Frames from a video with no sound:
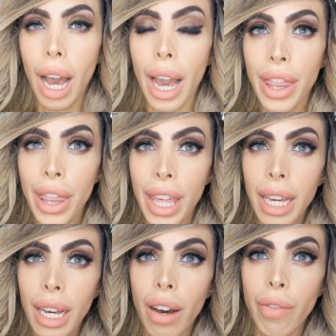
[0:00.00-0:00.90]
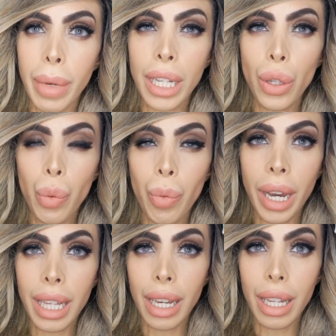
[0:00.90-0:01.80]
I think I've made you
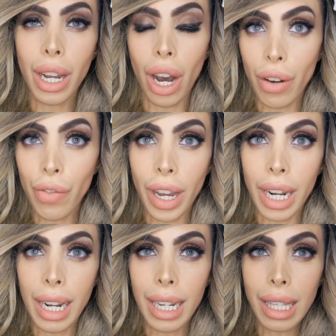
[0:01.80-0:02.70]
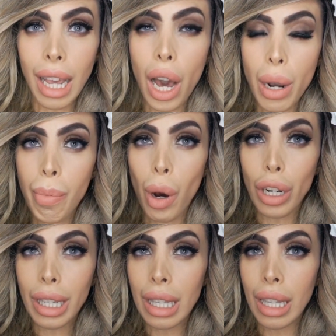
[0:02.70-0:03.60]
wait enough, and let's
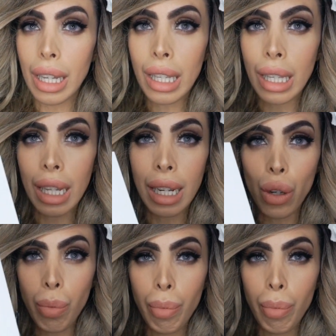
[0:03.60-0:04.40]
unbox this little